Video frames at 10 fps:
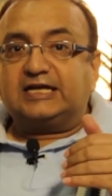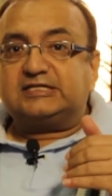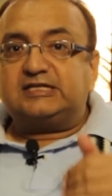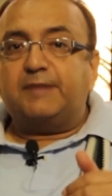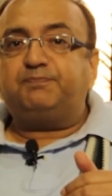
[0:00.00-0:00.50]

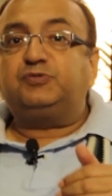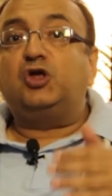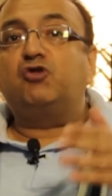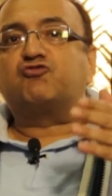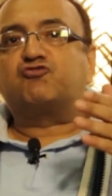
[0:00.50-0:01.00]

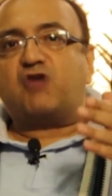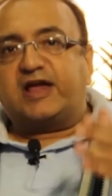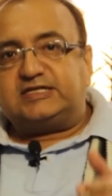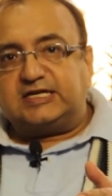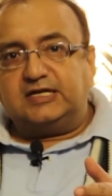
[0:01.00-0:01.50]
except the
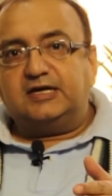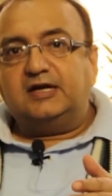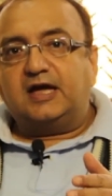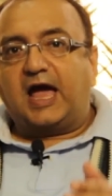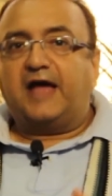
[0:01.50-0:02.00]
writing
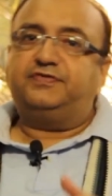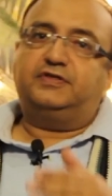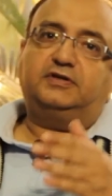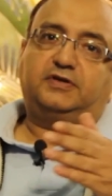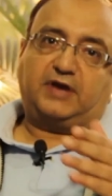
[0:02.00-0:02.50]

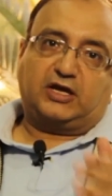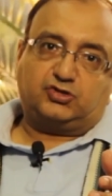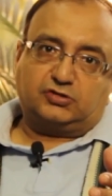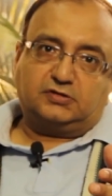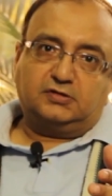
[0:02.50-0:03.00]
and the
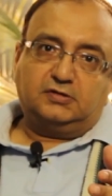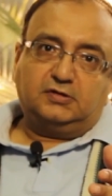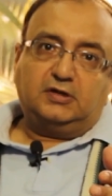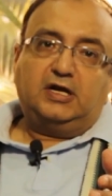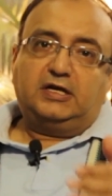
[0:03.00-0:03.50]
direction.
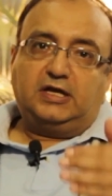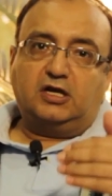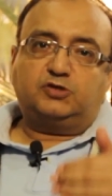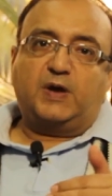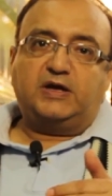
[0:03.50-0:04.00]

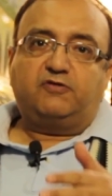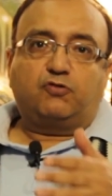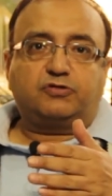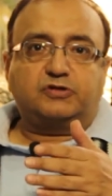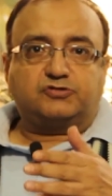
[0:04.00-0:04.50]
Neeraj Pandey
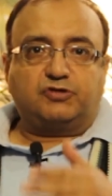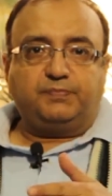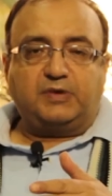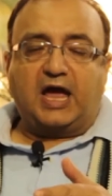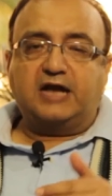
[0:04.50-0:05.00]
wrote the
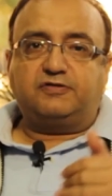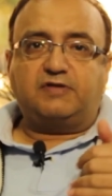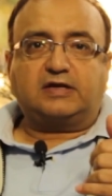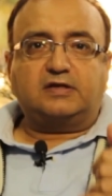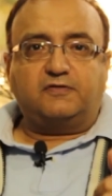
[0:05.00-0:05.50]
script and
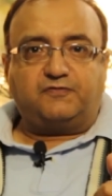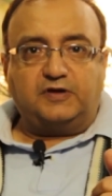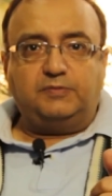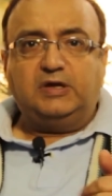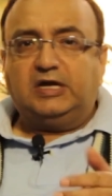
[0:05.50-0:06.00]
directed the
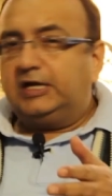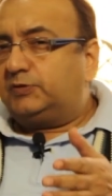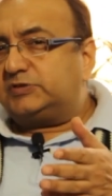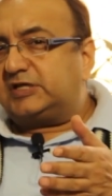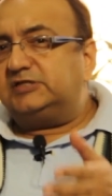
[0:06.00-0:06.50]
film.
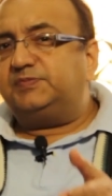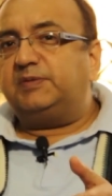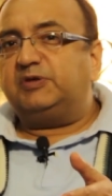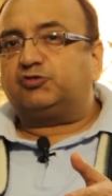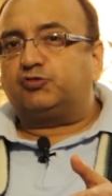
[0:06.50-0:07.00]
It was his
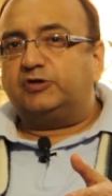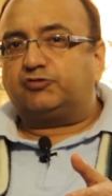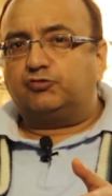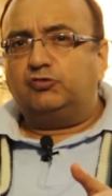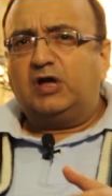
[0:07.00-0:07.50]
baby through
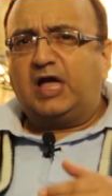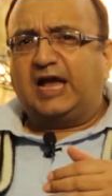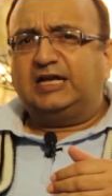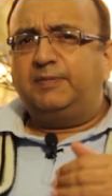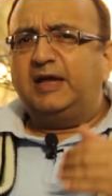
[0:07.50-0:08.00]
and through,
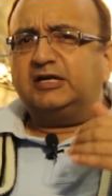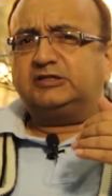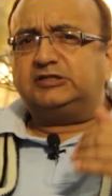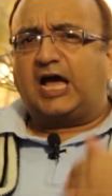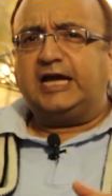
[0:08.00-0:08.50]
and he made a
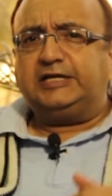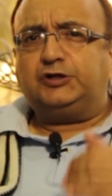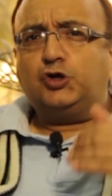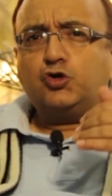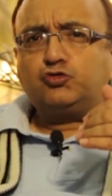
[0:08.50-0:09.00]

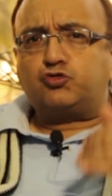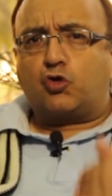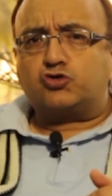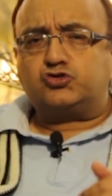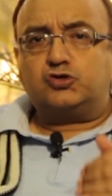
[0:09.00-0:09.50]
tight,
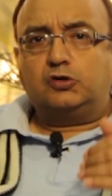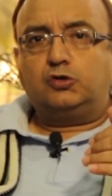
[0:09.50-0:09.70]
taut,